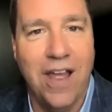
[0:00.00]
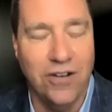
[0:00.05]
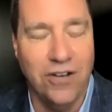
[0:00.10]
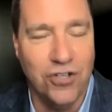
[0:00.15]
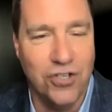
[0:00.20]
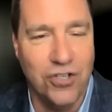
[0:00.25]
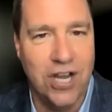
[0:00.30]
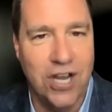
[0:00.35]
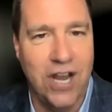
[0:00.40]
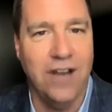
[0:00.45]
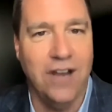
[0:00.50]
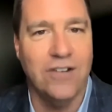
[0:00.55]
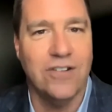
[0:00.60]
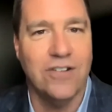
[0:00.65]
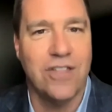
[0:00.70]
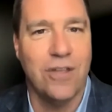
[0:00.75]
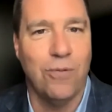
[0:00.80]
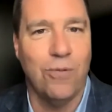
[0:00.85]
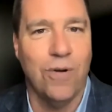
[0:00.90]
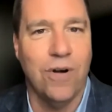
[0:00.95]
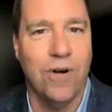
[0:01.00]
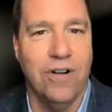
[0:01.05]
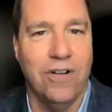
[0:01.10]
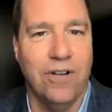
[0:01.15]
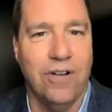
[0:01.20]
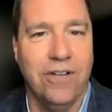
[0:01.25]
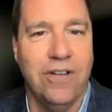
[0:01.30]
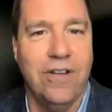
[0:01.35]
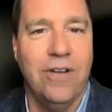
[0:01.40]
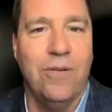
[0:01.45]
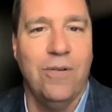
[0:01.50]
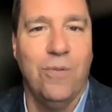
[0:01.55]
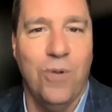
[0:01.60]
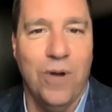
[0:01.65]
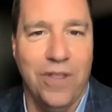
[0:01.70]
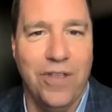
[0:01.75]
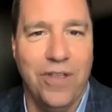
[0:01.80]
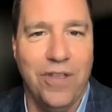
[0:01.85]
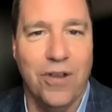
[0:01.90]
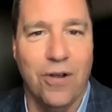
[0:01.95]
and change the world
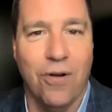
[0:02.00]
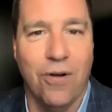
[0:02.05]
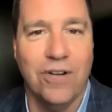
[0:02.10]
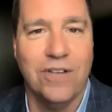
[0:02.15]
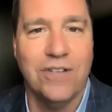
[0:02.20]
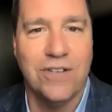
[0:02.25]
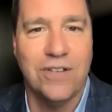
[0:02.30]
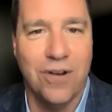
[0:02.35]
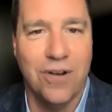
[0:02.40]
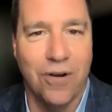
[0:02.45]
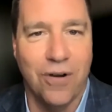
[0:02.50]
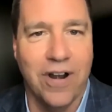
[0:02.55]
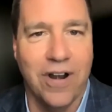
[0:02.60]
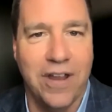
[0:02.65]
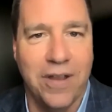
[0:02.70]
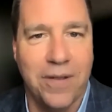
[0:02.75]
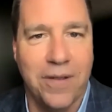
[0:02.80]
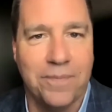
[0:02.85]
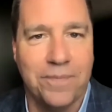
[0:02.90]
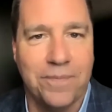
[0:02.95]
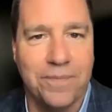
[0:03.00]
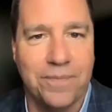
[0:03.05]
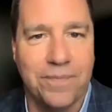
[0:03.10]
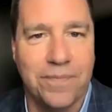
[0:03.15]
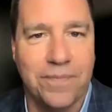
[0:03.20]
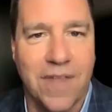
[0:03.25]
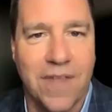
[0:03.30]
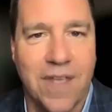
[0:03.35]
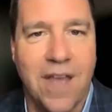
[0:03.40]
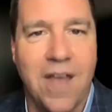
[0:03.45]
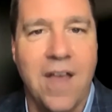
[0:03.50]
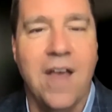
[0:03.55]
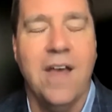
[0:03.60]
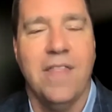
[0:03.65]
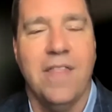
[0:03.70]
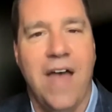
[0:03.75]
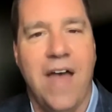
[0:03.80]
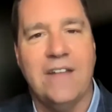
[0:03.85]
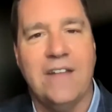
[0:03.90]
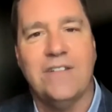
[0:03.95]
with your story.
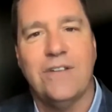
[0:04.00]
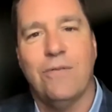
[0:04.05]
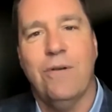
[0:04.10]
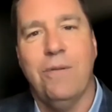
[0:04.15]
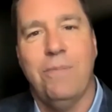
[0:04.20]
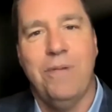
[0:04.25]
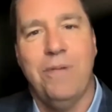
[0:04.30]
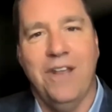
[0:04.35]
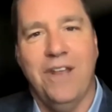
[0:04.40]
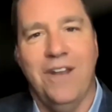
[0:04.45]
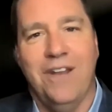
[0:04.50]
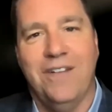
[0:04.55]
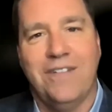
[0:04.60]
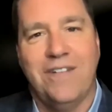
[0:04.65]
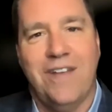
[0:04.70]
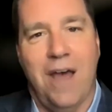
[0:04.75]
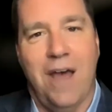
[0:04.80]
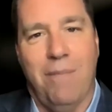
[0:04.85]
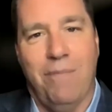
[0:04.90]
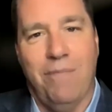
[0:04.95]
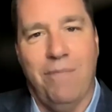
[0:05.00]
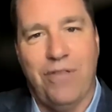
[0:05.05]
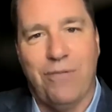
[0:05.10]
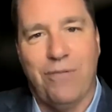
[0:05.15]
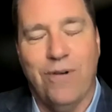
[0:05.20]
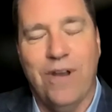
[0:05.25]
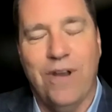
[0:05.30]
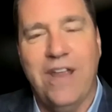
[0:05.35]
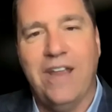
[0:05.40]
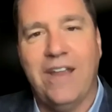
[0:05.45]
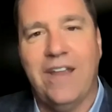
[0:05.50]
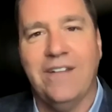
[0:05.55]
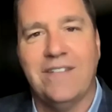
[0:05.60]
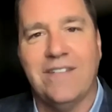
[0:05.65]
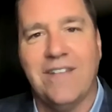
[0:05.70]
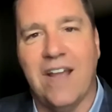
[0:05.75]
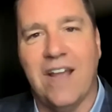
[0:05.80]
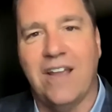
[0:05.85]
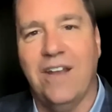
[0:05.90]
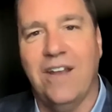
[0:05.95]
That's a repeated stem. 3
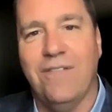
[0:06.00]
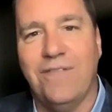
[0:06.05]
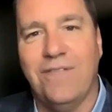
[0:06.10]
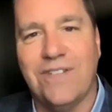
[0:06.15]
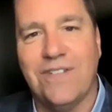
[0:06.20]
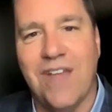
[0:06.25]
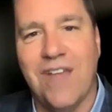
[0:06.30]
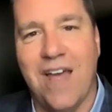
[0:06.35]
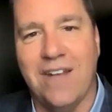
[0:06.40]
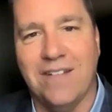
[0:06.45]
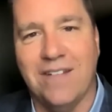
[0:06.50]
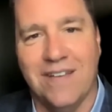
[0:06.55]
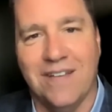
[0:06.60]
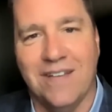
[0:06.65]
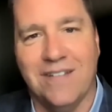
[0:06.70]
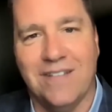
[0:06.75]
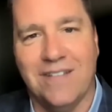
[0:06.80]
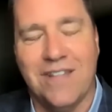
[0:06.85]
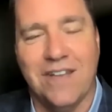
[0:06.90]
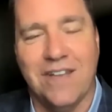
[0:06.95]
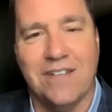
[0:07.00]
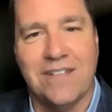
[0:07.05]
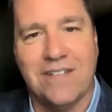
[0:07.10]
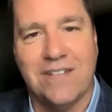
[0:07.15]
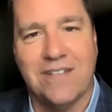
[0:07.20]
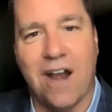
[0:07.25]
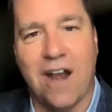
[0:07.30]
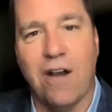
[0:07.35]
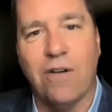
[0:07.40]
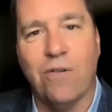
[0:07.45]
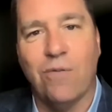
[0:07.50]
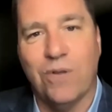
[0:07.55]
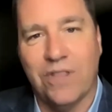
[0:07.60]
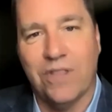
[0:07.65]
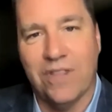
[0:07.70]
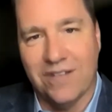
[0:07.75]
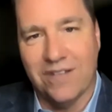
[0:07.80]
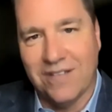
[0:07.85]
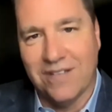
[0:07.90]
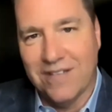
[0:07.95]
consecutive sentences that start with
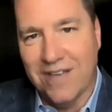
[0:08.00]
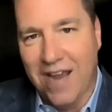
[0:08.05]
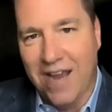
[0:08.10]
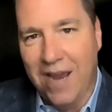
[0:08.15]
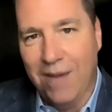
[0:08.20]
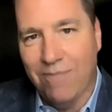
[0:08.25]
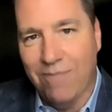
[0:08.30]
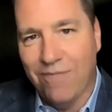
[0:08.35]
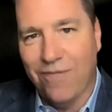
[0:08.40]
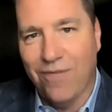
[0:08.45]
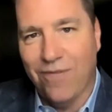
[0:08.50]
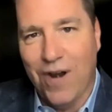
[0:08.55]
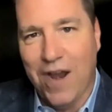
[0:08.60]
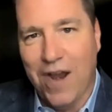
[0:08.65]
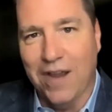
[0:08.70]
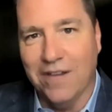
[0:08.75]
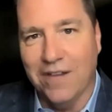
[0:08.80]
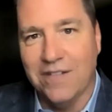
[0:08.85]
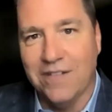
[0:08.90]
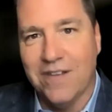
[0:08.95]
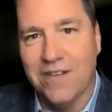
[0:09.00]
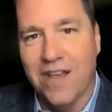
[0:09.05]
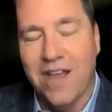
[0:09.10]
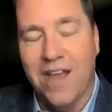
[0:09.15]
the same phrase.